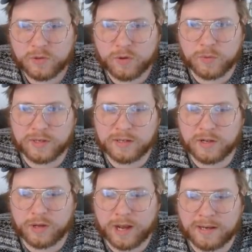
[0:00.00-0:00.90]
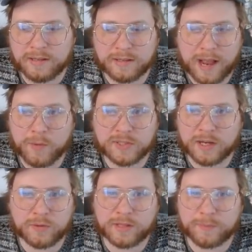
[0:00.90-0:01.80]
Well, we didn't know. I didn't. I wasn't
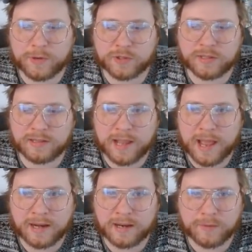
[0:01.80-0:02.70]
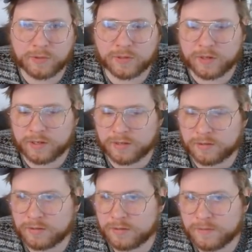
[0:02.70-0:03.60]
under the impression that they had a hammer in their hand.